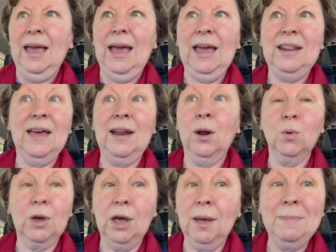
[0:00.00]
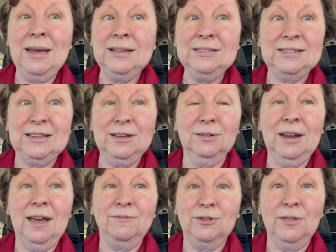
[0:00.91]
And they don't come
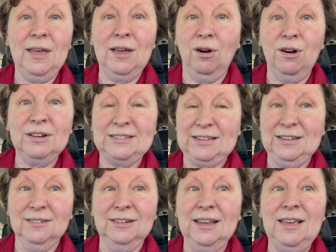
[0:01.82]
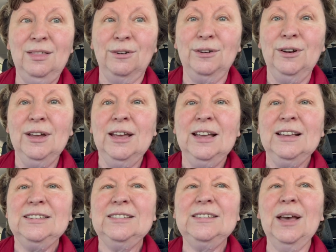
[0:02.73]
unsealed after they are sealed either.
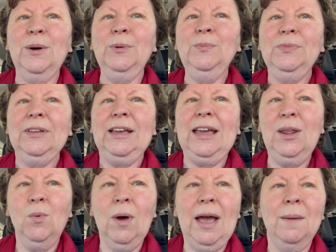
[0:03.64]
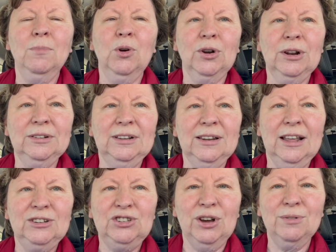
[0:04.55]
So anyway, I'm going to
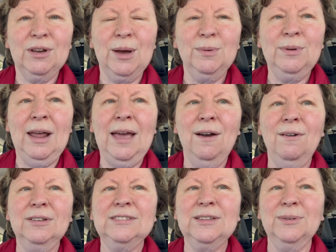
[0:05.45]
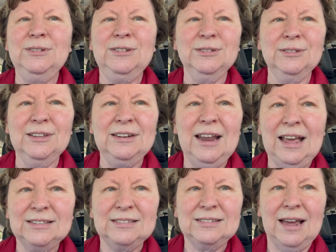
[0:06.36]
let y'all go now. So until the
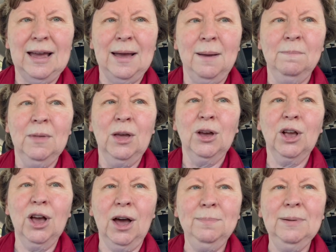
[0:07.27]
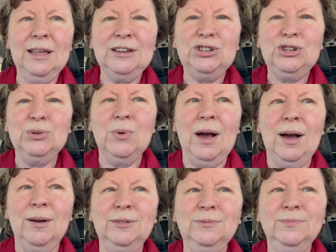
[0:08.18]
next time, God bless you
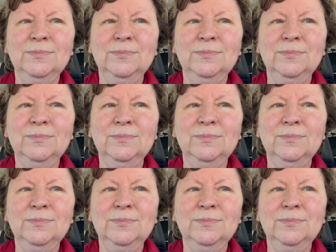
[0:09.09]
all.